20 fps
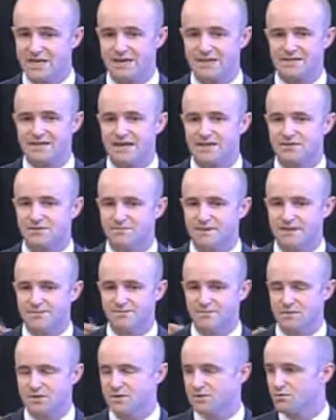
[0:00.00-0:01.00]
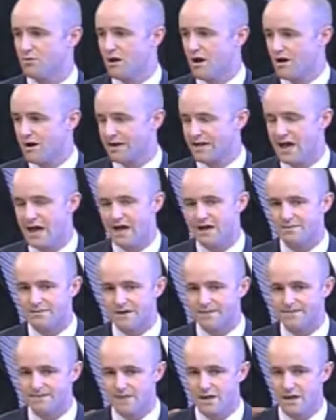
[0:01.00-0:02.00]
a detriment to our economy.
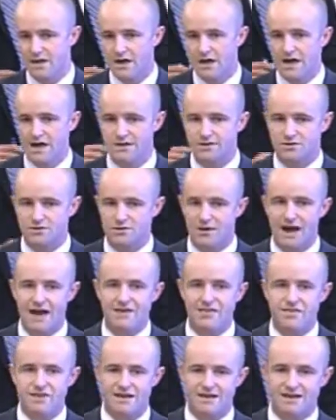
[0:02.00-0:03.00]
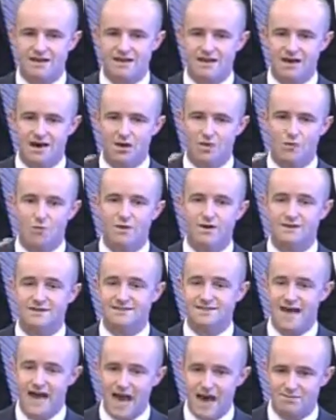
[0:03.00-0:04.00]
So I think what
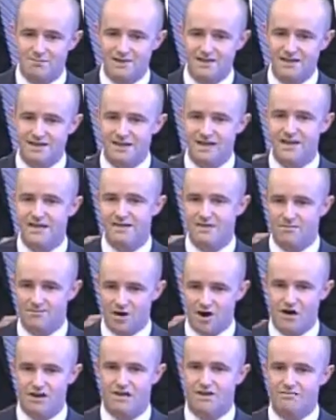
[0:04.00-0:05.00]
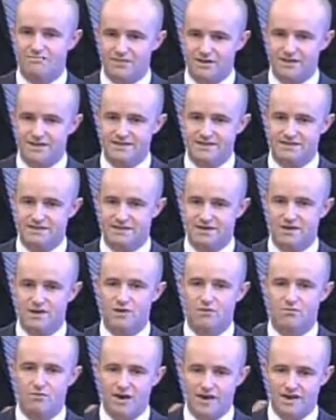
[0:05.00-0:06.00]
is happening in the marketplace
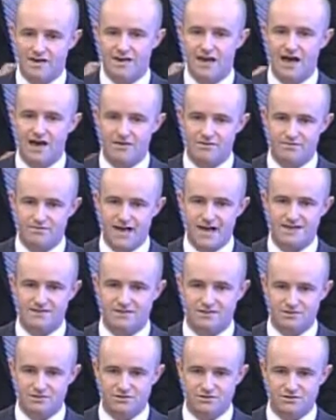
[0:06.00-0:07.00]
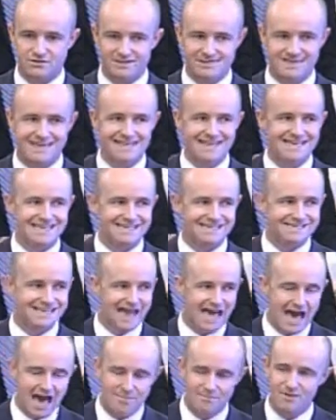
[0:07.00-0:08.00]
right now in Massachusetts is
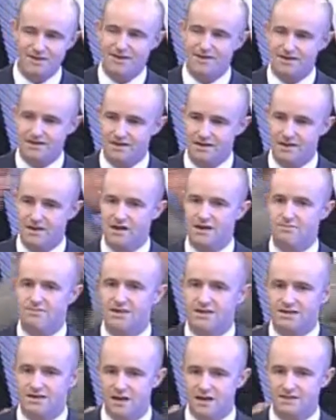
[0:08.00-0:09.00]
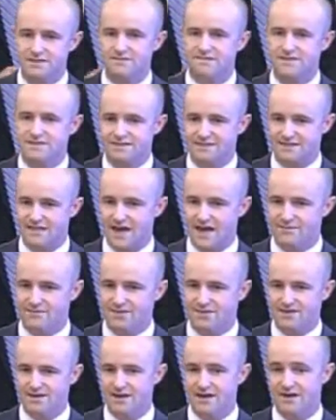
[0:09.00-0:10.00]
happening because of the
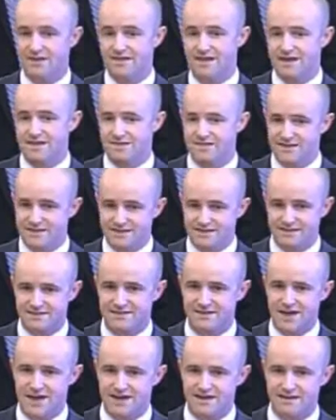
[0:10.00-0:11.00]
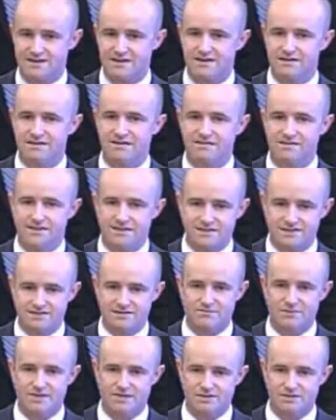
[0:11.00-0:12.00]
steps that this Senate, this
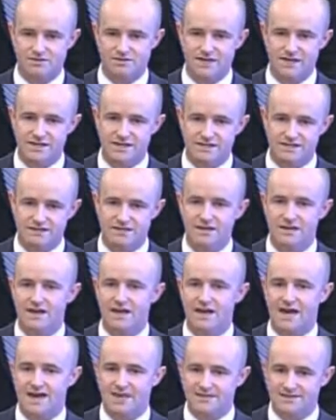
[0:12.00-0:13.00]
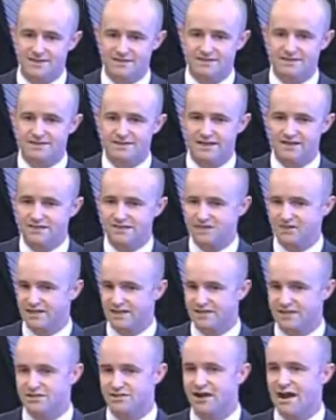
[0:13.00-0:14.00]
administration, and this
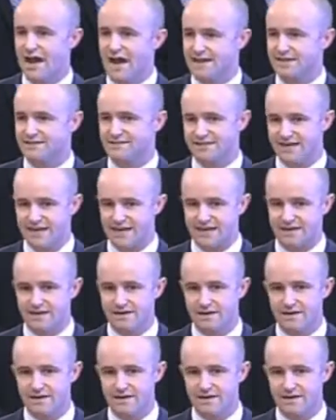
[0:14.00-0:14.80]
legislature has taken.